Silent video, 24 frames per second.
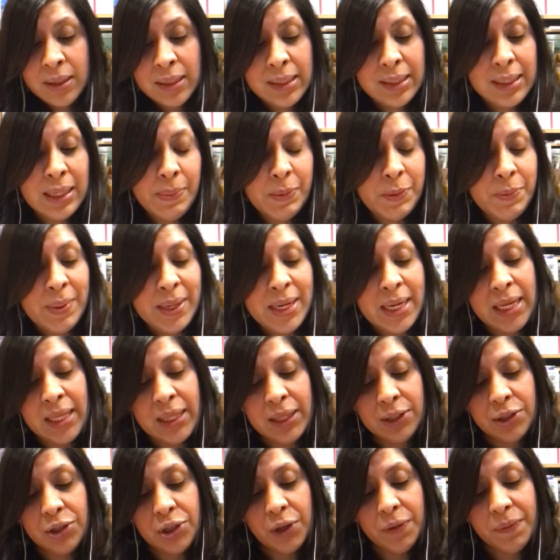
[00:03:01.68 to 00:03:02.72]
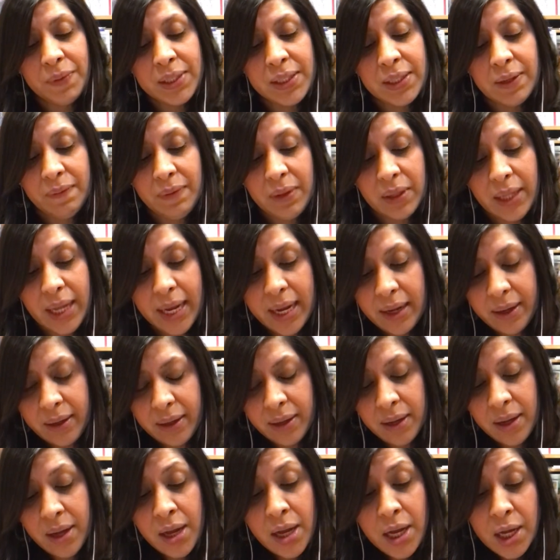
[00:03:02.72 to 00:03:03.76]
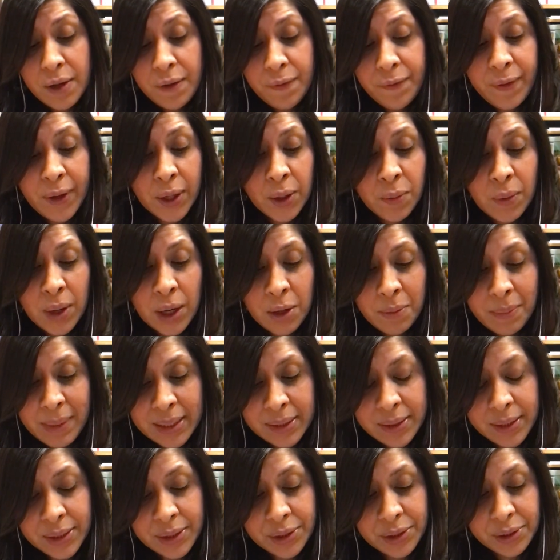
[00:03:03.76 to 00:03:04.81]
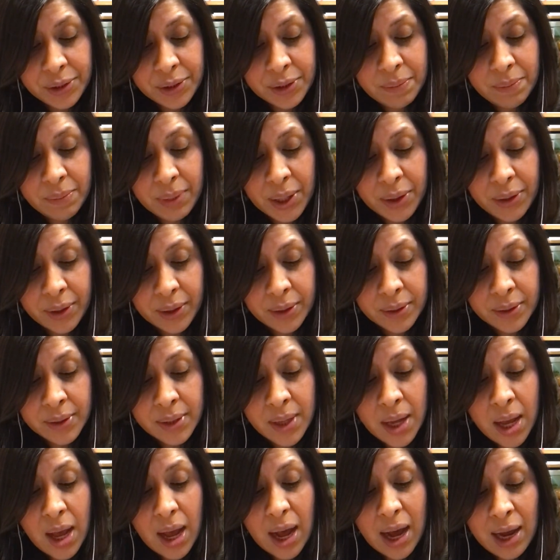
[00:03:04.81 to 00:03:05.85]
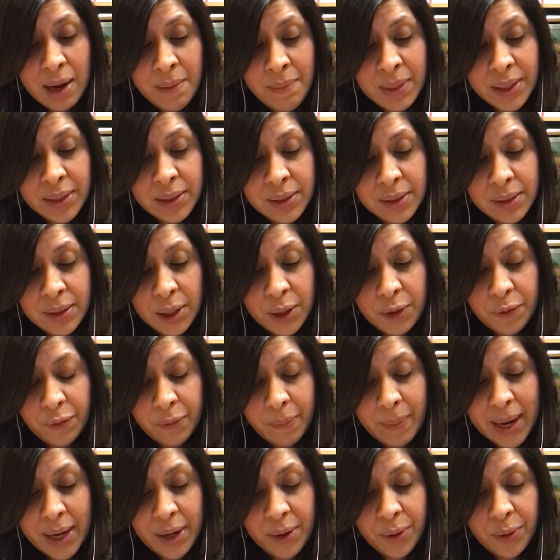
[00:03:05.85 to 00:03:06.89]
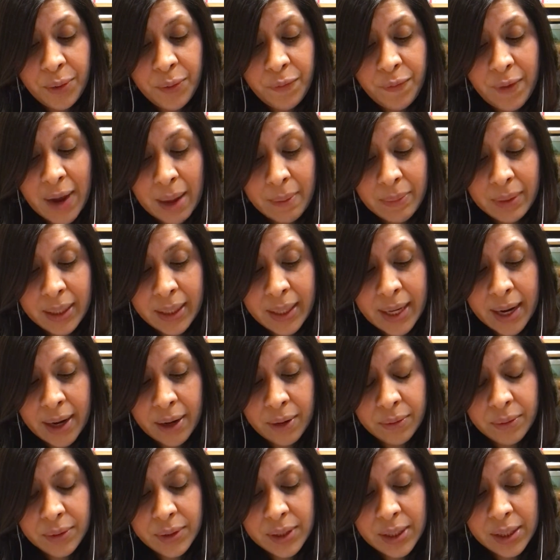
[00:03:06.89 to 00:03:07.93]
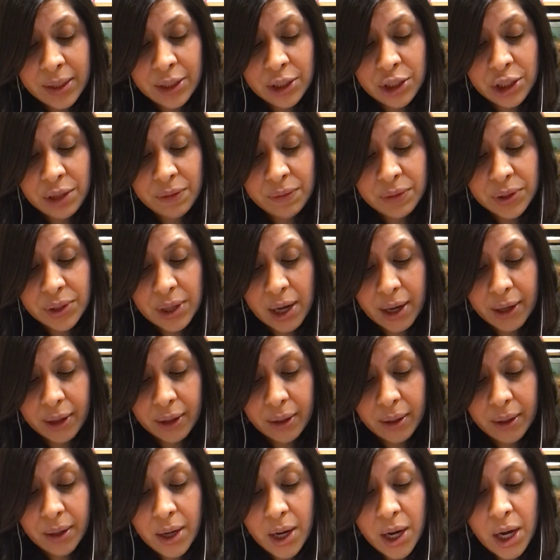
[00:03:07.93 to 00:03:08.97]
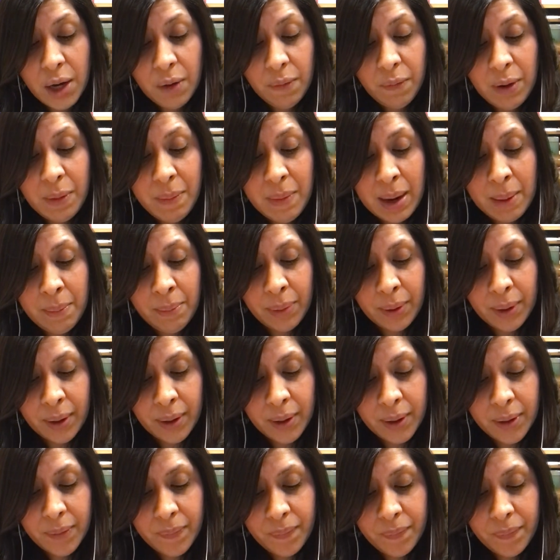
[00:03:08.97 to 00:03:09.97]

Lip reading: slipped beneath the surface of the lake. "Farewell, my sisters and brothers. I must look for my own family now," said the chief's daughter. "Remember,